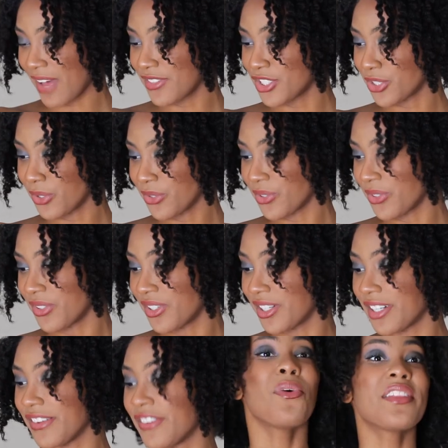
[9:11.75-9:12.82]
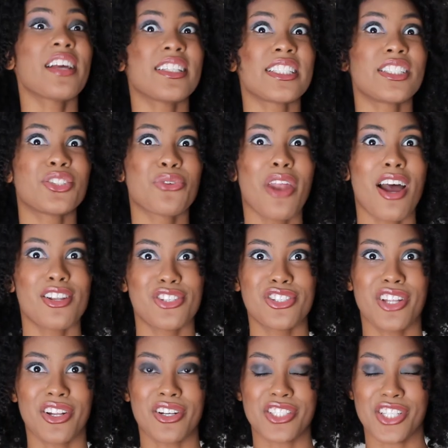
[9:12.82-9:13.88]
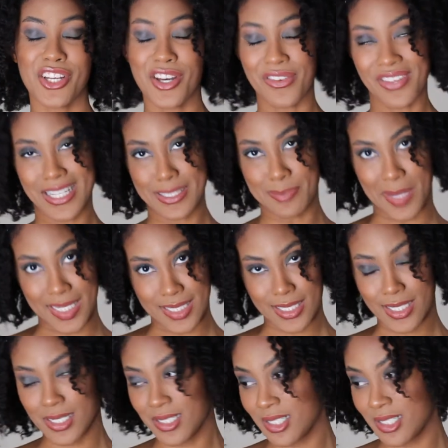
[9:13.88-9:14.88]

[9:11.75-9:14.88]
You have a total of $1,300 of expenses.